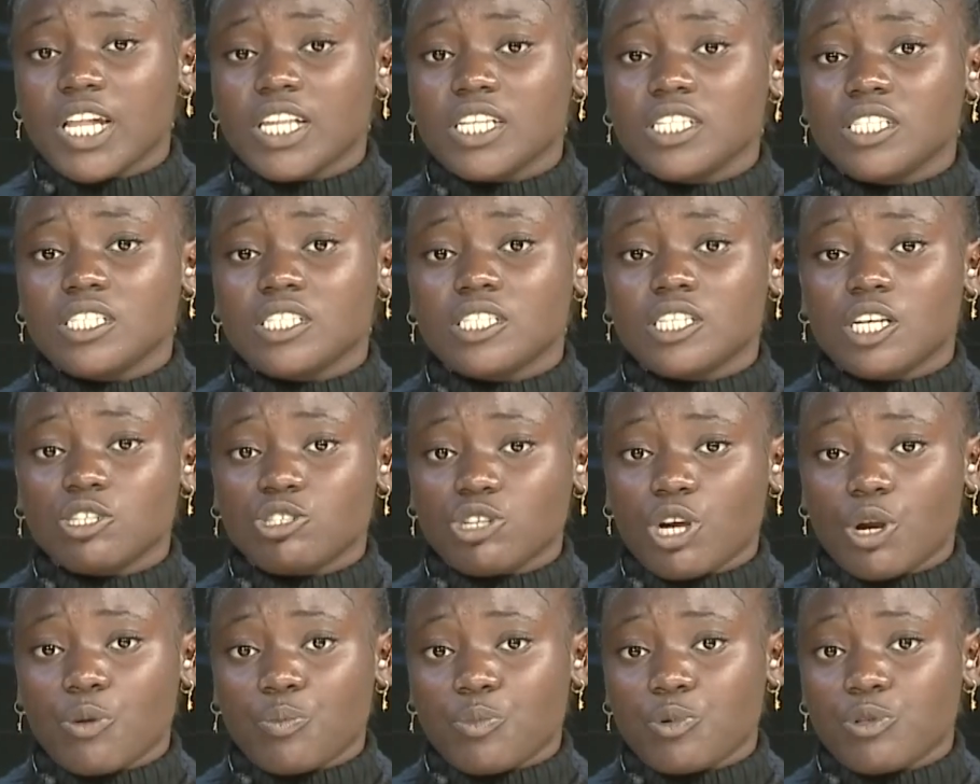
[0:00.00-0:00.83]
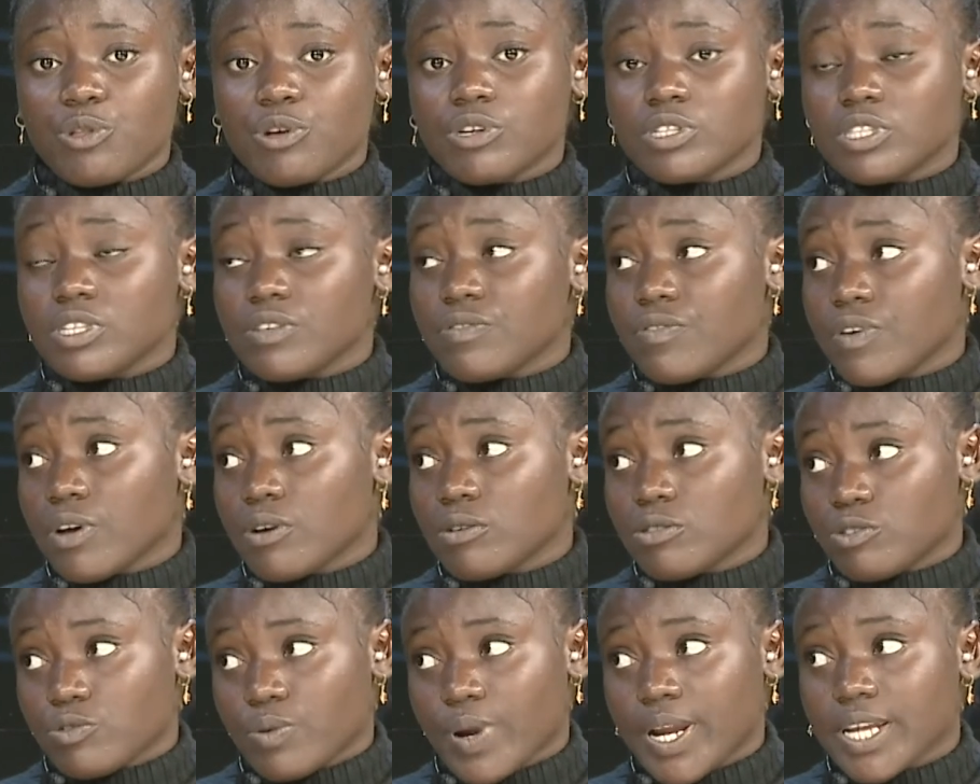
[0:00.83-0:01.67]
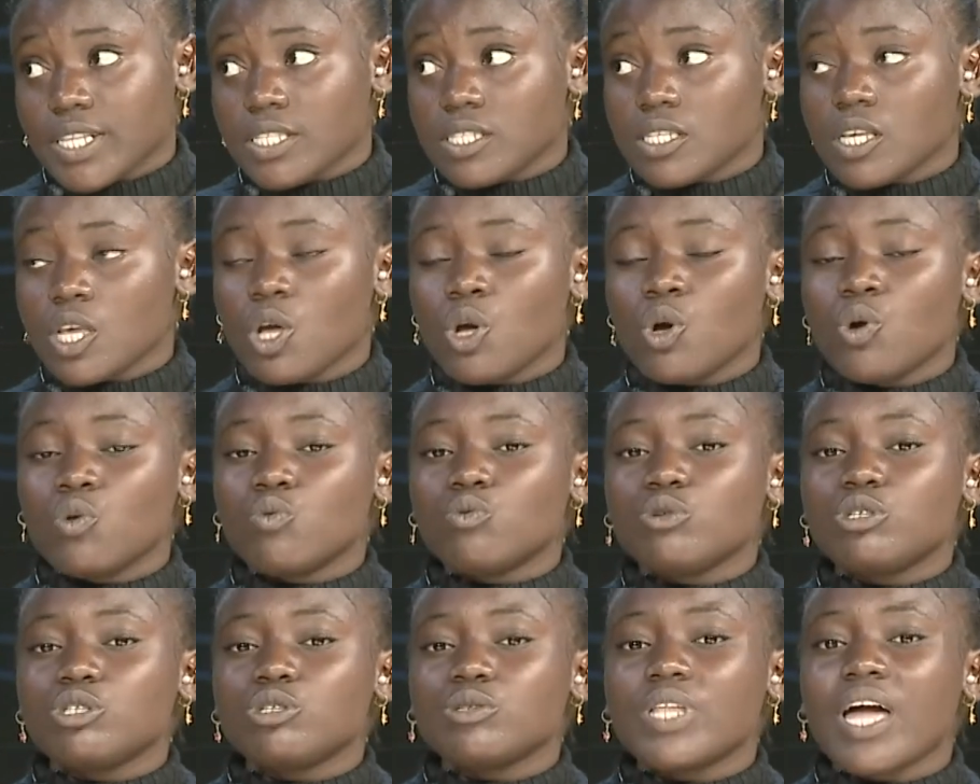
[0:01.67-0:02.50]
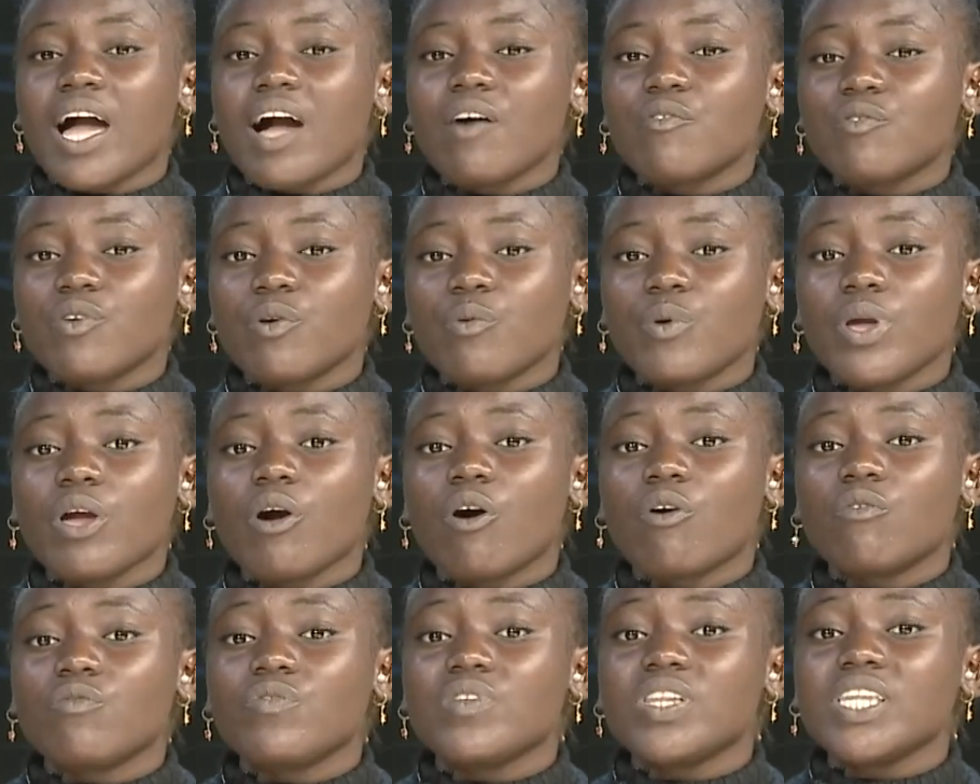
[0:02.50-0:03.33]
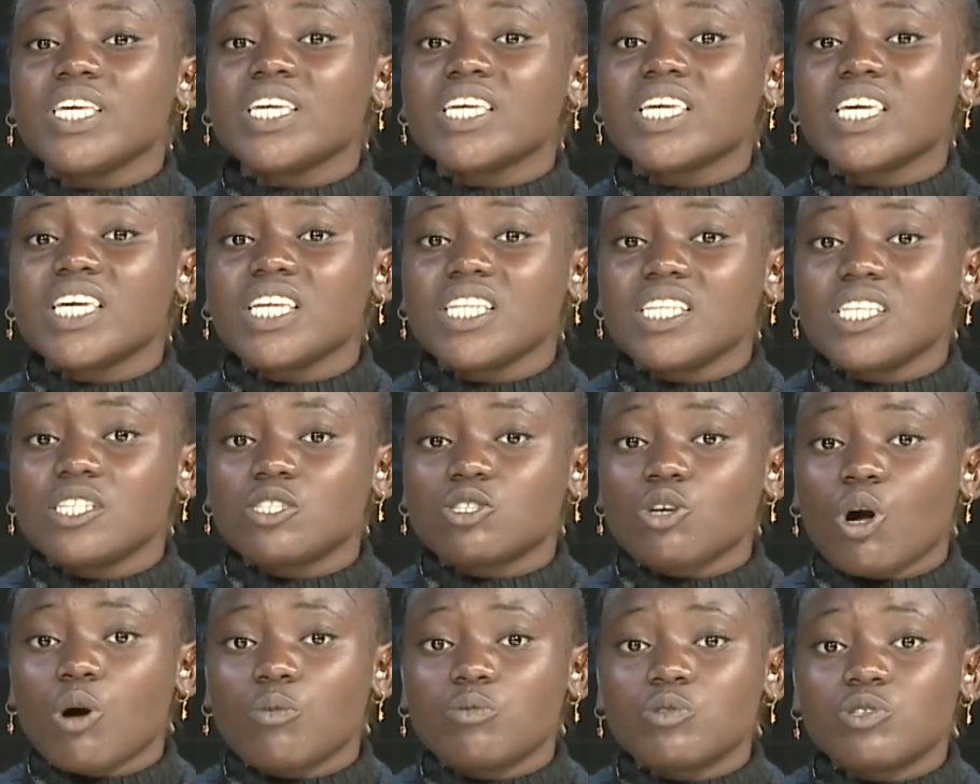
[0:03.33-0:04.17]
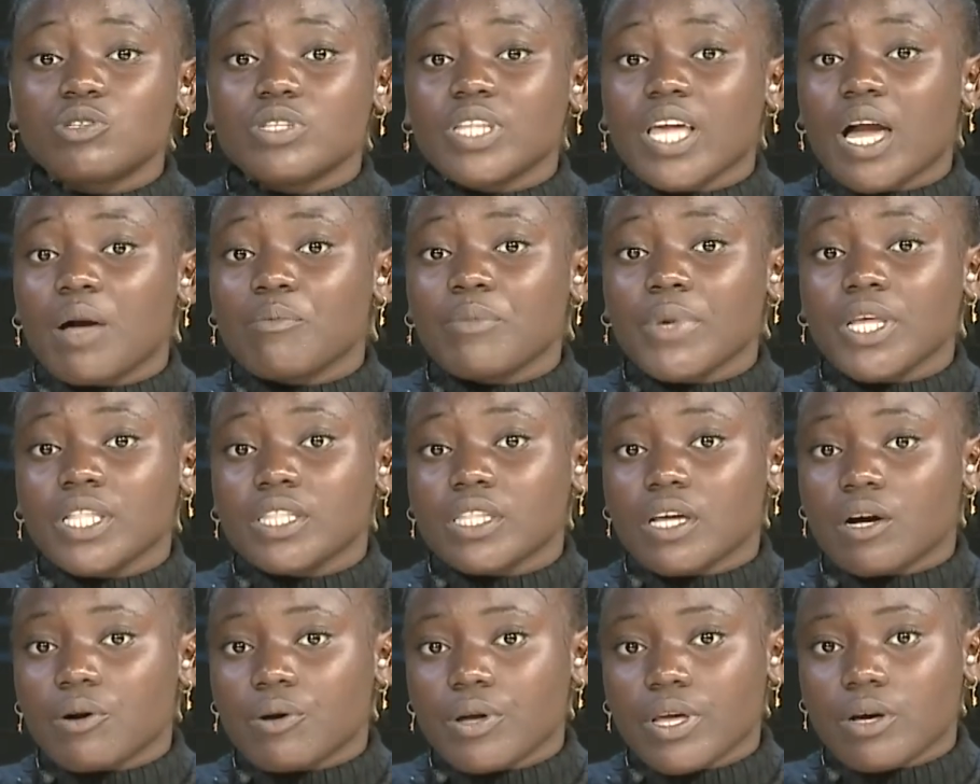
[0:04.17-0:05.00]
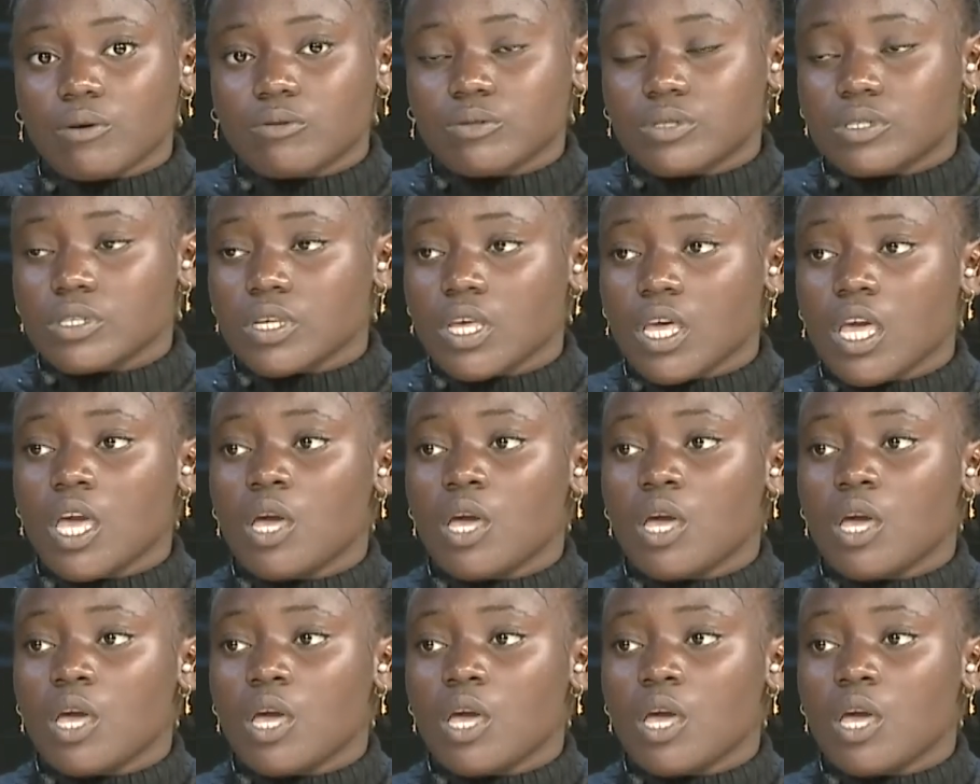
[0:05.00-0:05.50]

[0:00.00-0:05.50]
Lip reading: the sexual reproductive health rights, we should have a way of linking it up to their mental health.